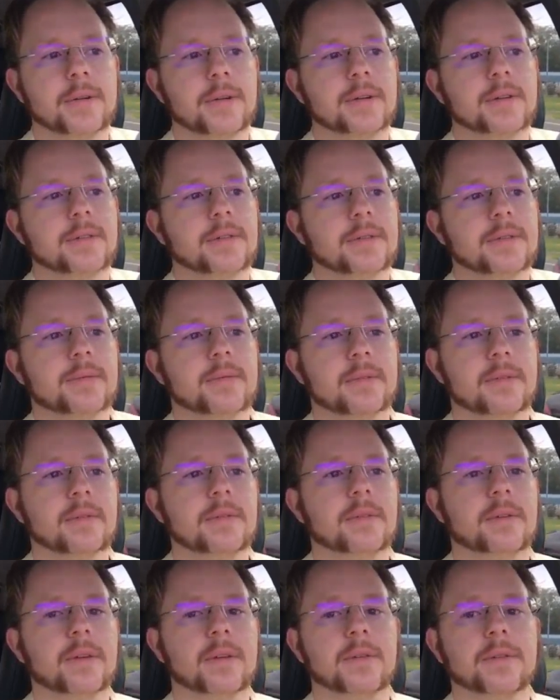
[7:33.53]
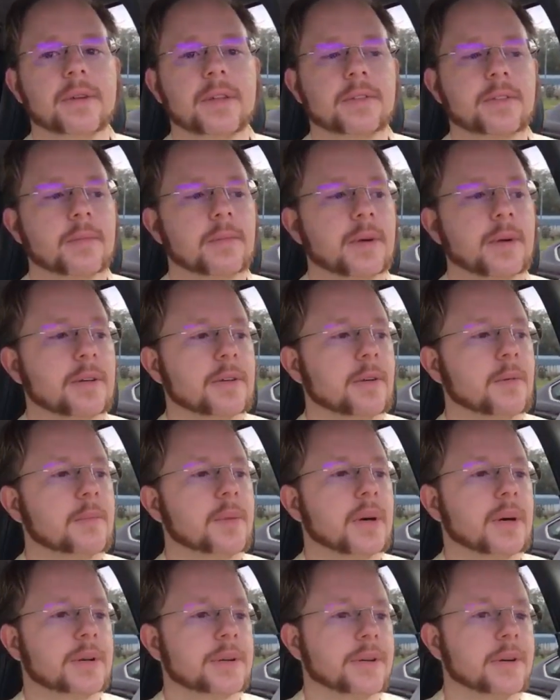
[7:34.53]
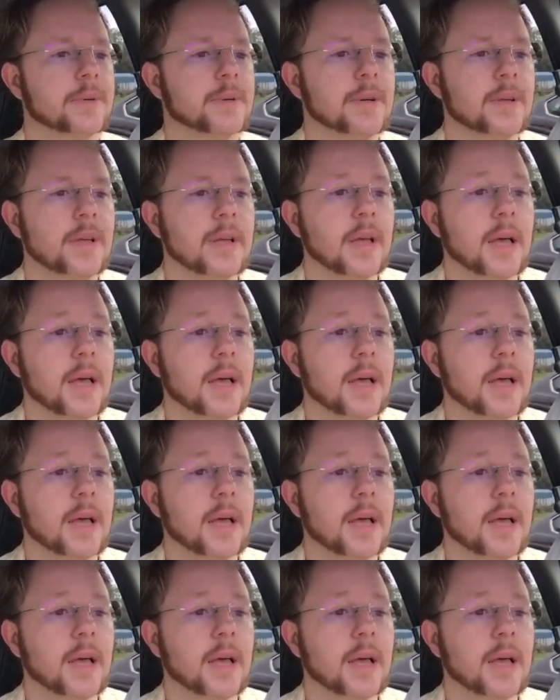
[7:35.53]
I don't know nothing about no Bono.